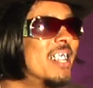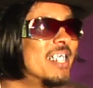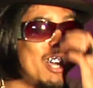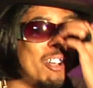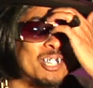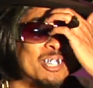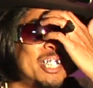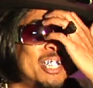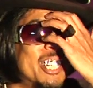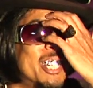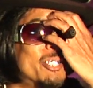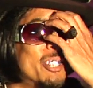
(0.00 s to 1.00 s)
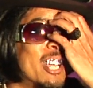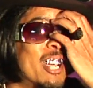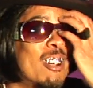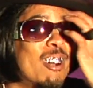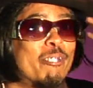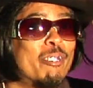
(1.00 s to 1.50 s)
That was a DJ trick I
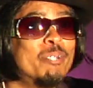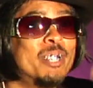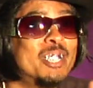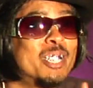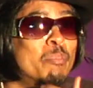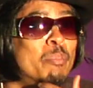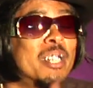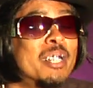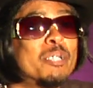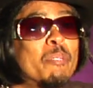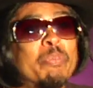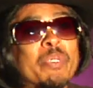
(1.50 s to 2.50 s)
caught from DJ Miz.